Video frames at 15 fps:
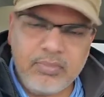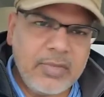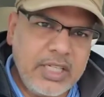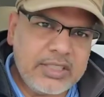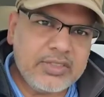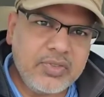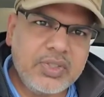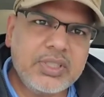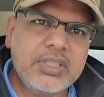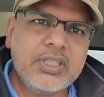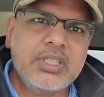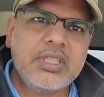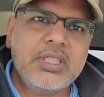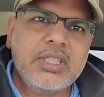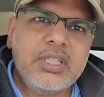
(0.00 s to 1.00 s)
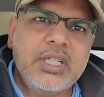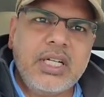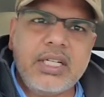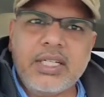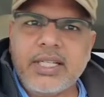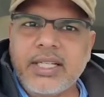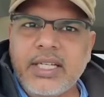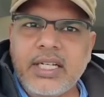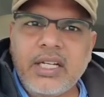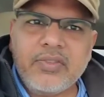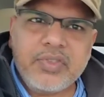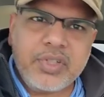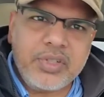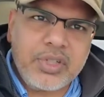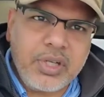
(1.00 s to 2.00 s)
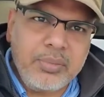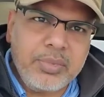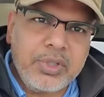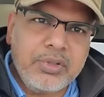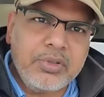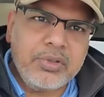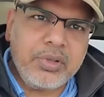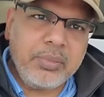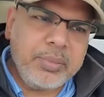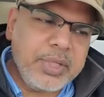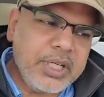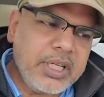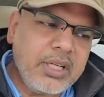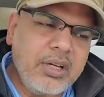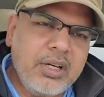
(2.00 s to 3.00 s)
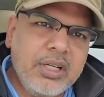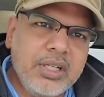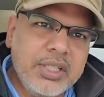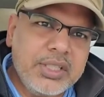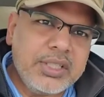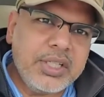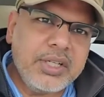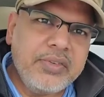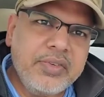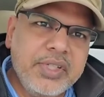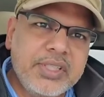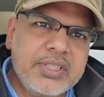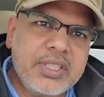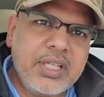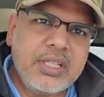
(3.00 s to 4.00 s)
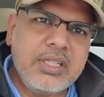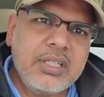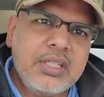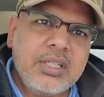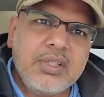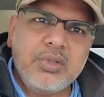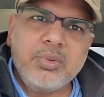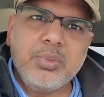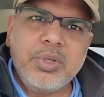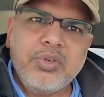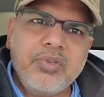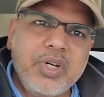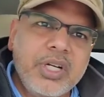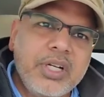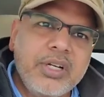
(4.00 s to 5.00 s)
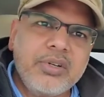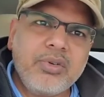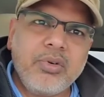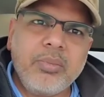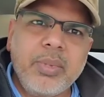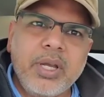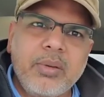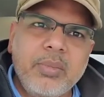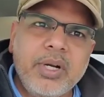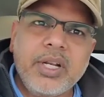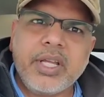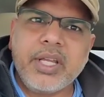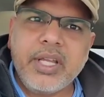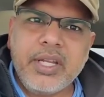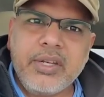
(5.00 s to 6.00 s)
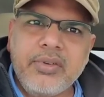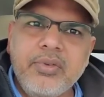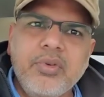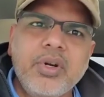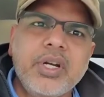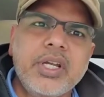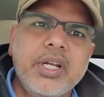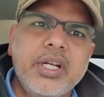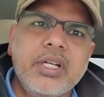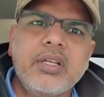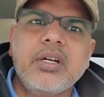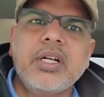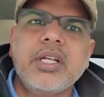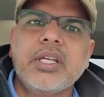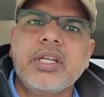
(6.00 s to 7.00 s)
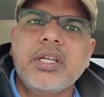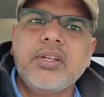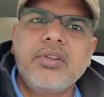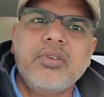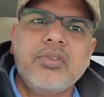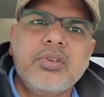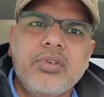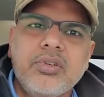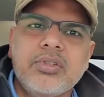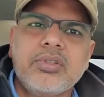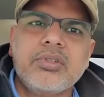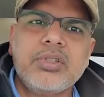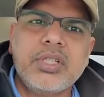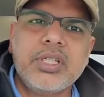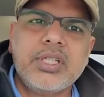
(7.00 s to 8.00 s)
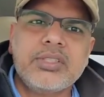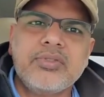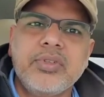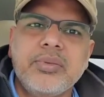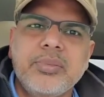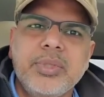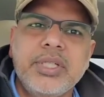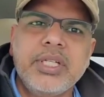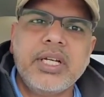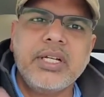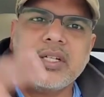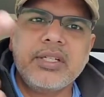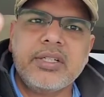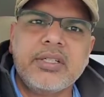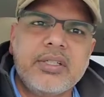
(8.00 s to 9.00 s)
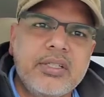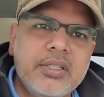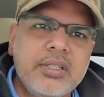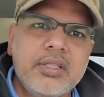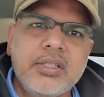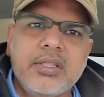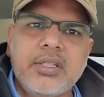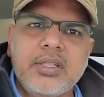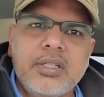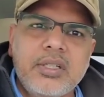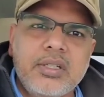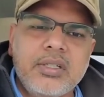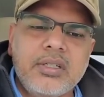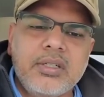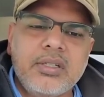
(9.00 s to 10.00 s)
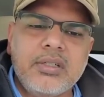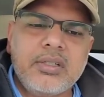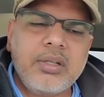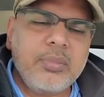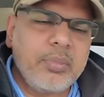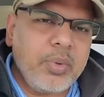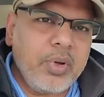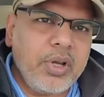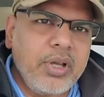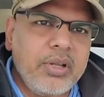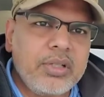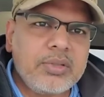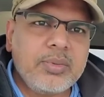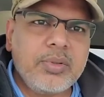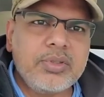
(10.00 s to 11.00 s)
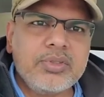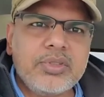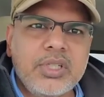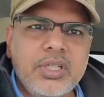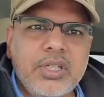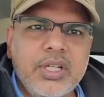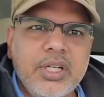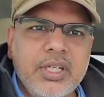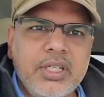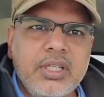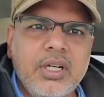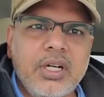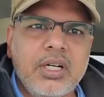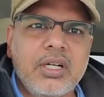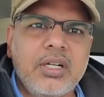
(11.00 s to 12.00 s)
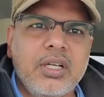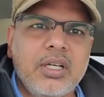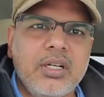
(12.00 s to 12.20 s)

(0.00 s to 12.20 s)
That's one. And again, after you come to America on E3 visa, you may work and go back. But again, if you want green card, again you have to go through the H1B and employer sponsored green card.